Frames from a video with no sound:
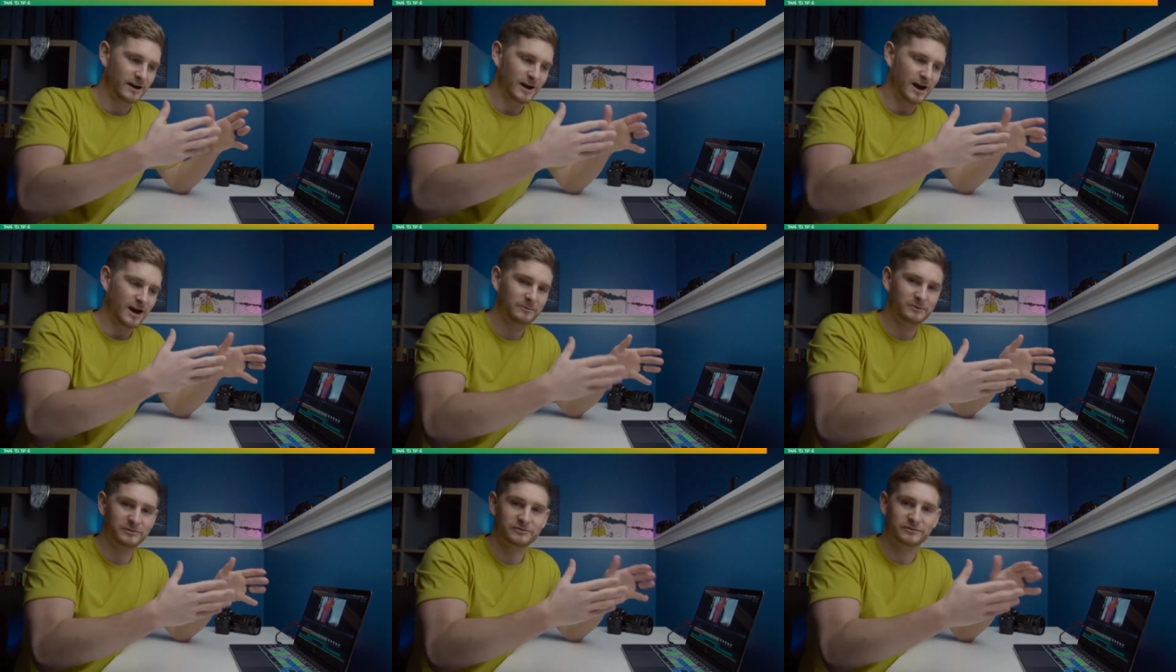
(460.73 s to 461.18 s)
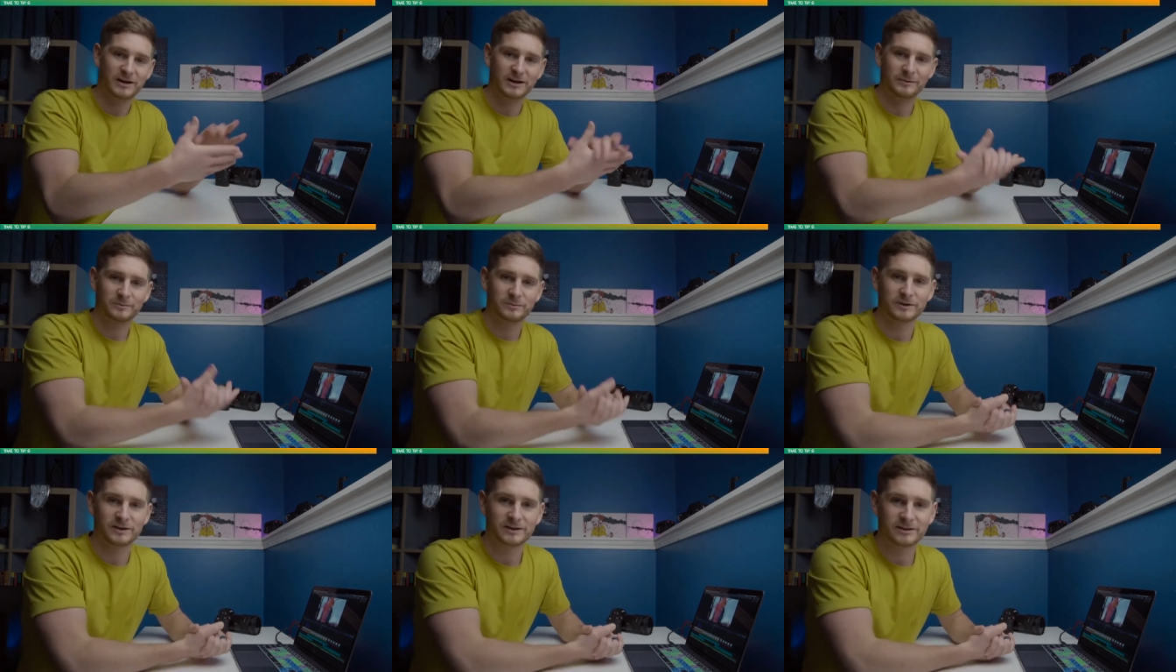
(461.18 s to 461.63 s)
I'm
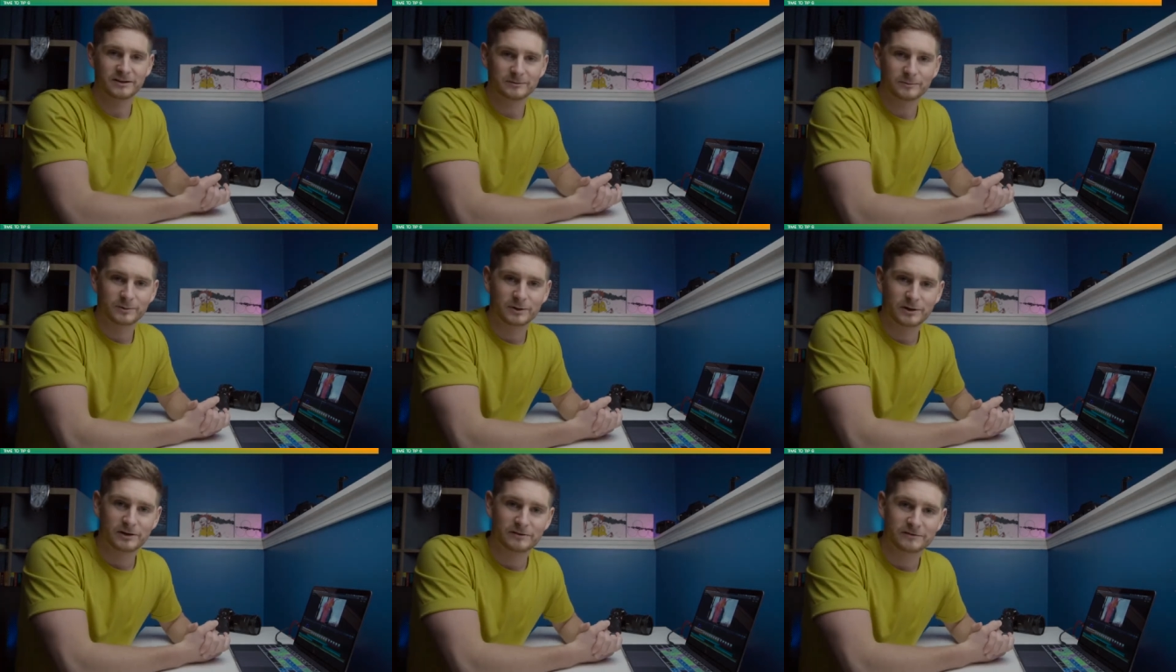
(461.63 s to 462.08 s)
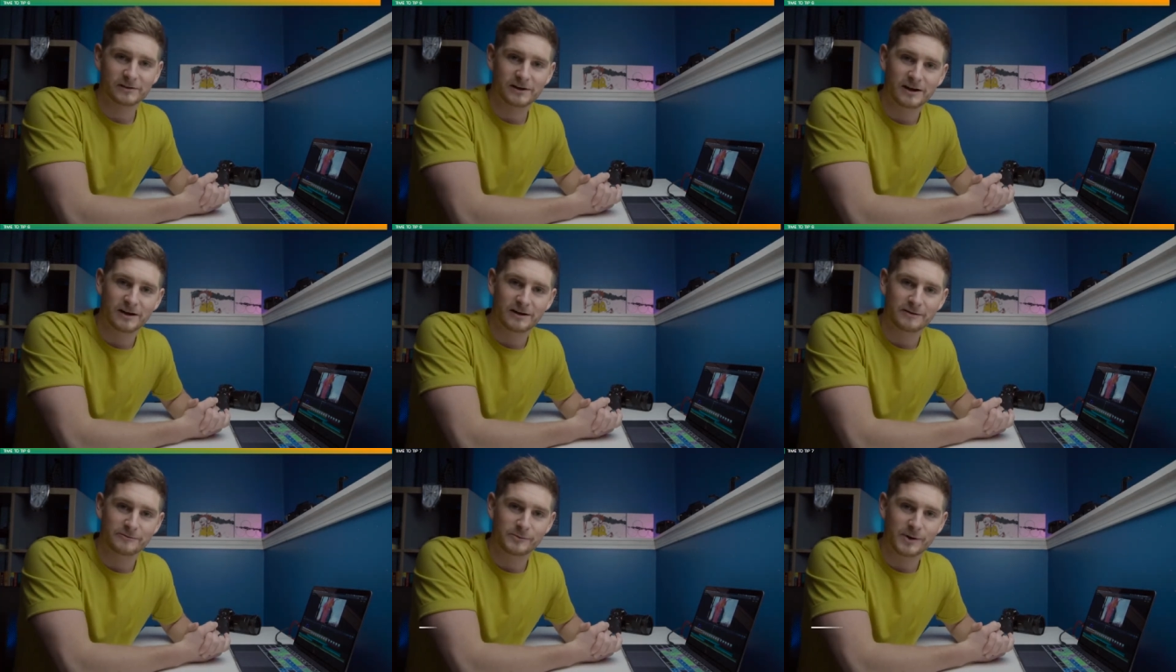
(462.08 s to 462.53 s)
afraid we're over
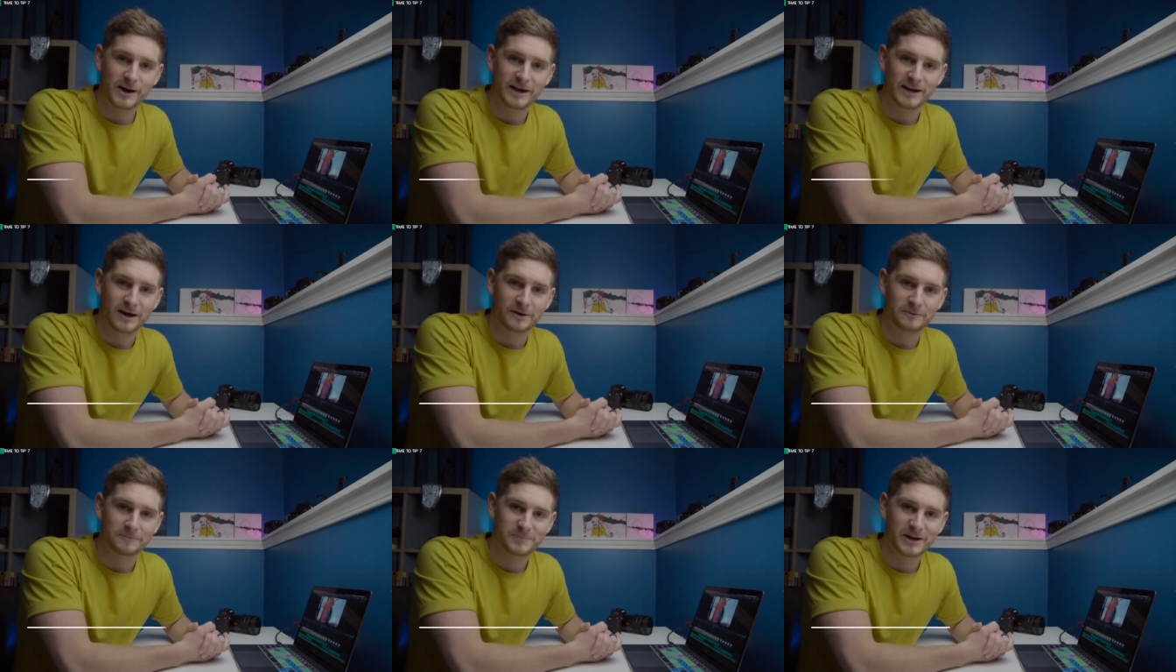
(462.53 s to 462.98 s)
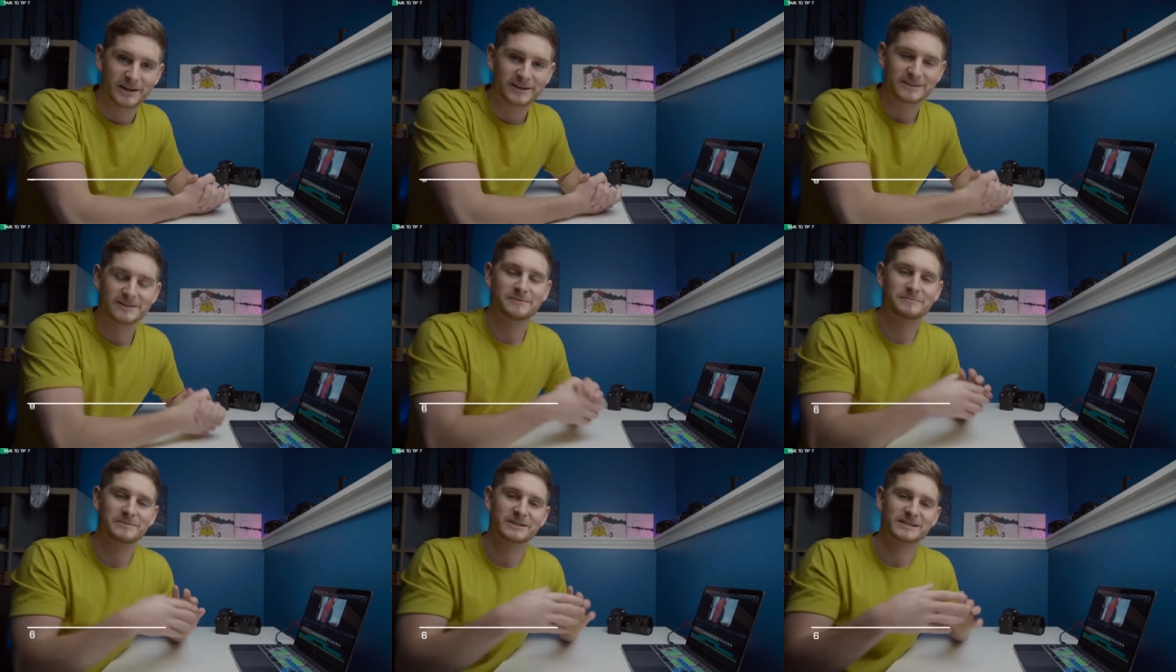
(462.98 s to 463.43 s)
halfway now. But
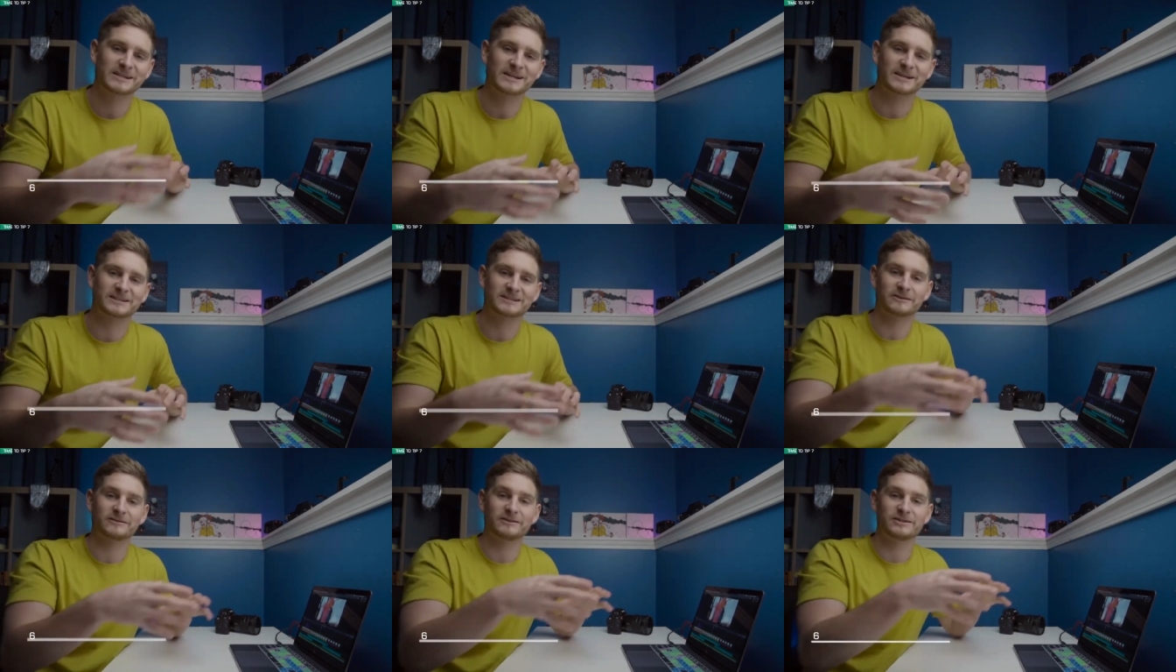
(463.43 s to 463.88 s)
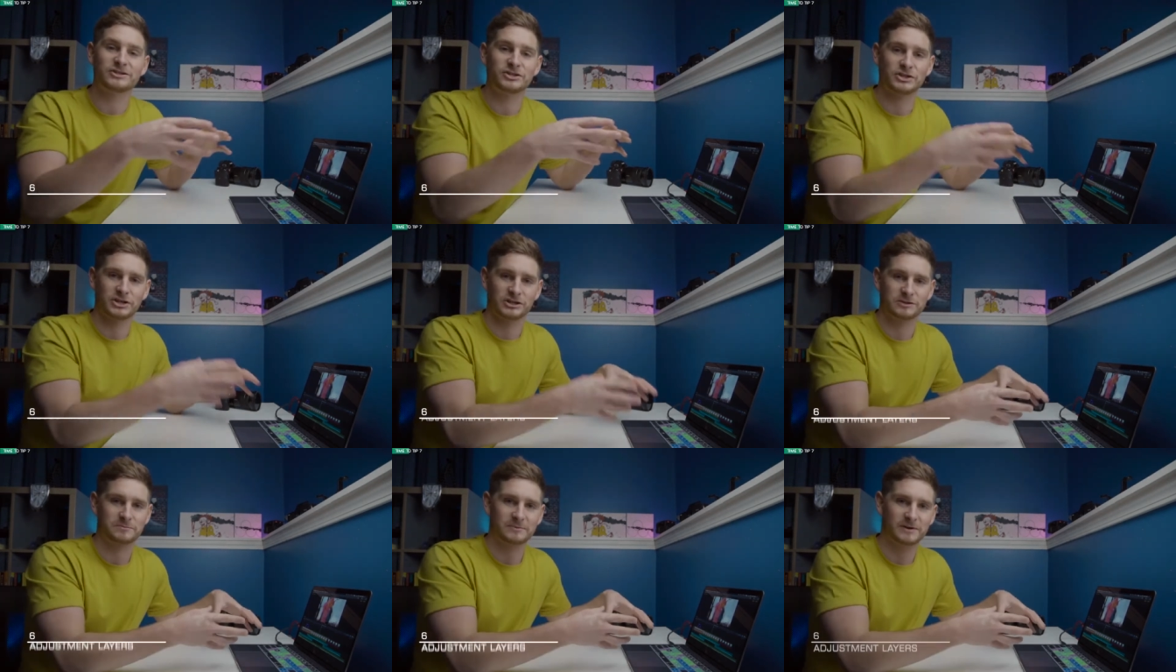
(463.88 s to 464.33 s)
number 6 are
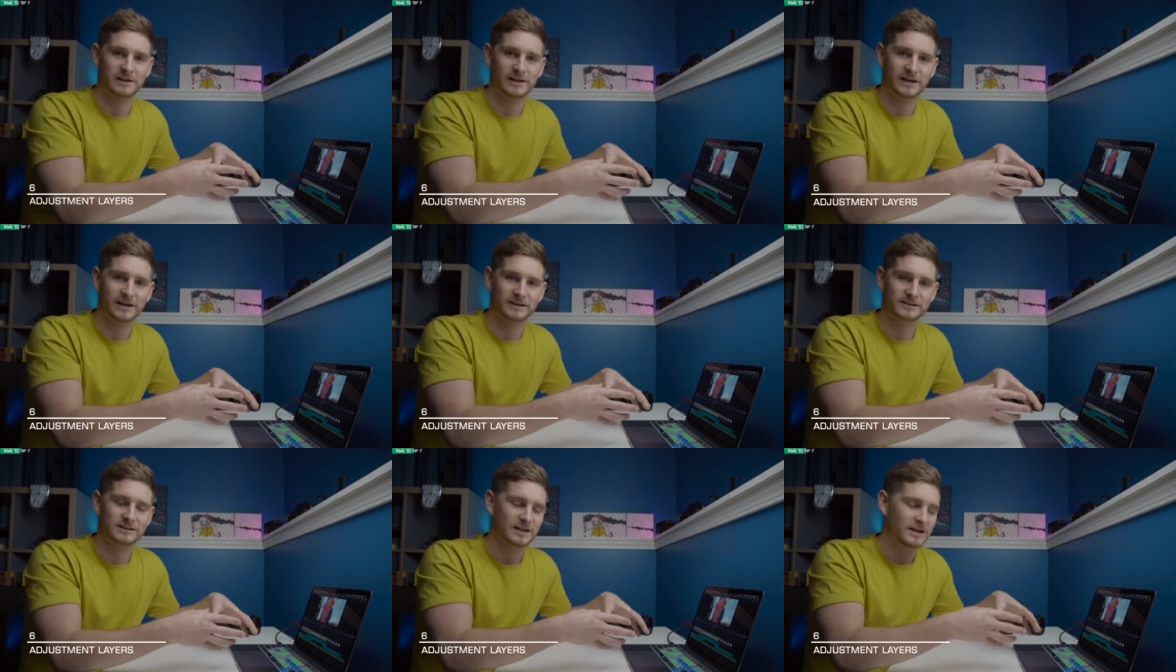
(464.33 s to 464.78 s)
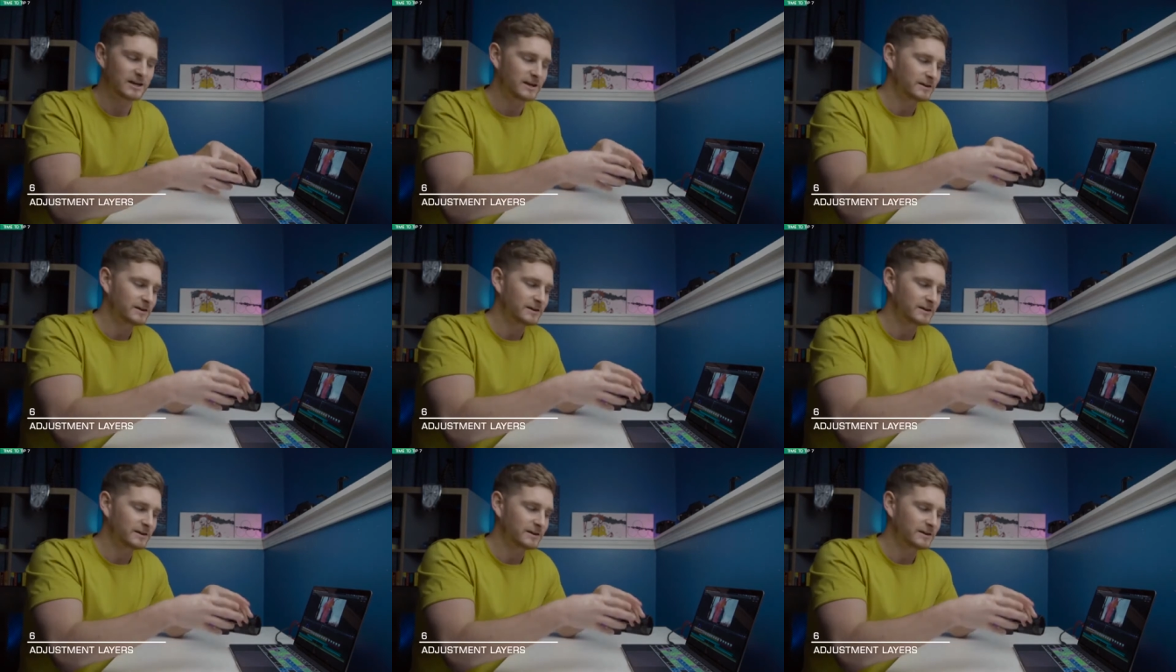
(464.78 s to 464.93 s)
adjustment layers.